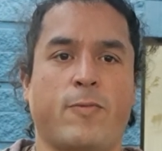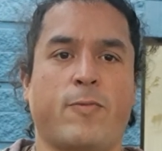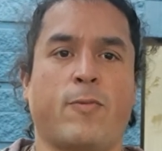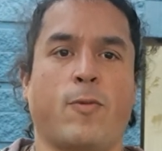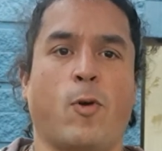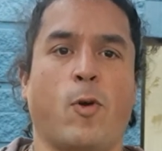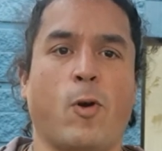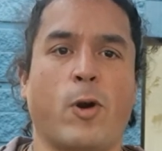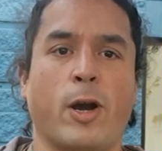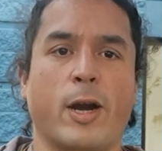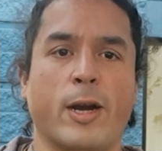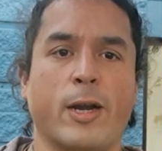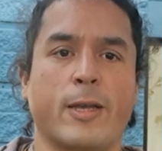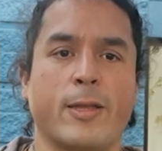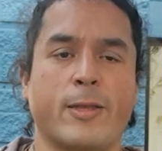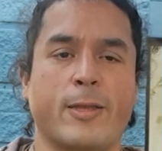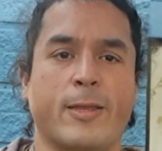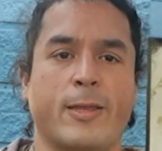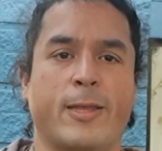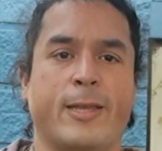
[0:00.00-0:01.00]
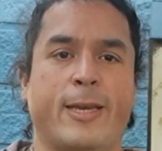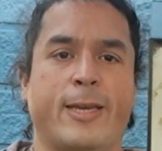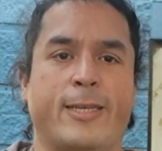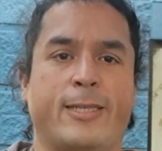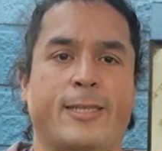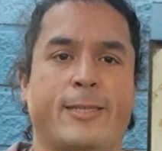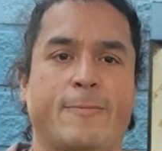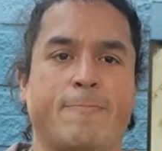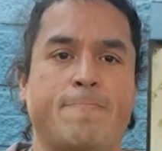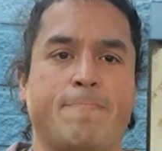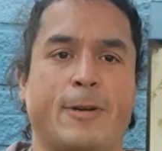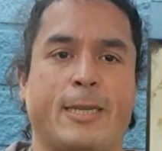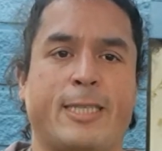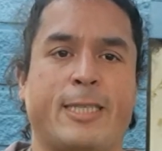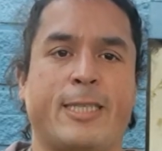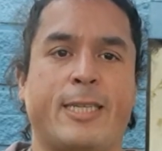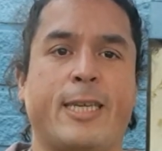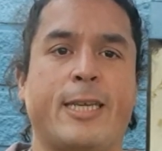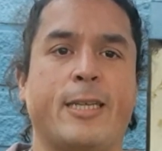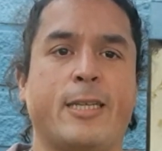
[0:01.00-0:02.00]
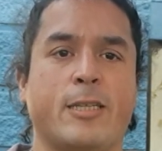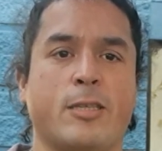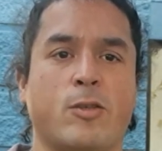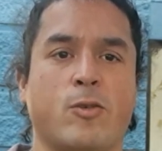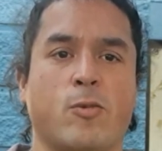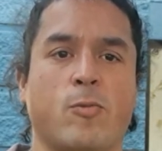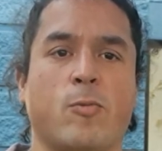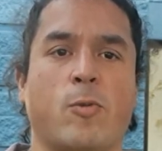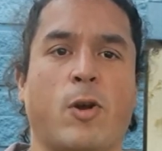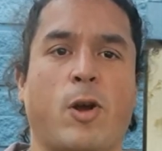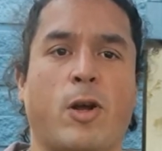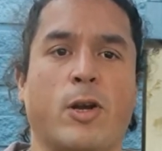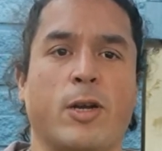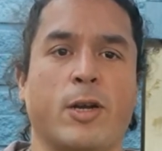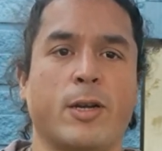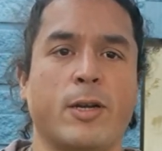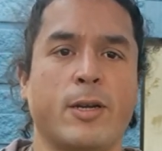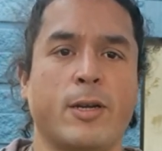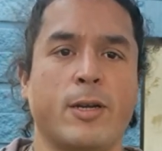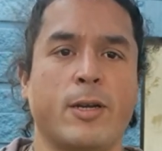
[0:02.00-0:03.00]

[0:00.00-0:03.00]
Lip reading: for this machine to run.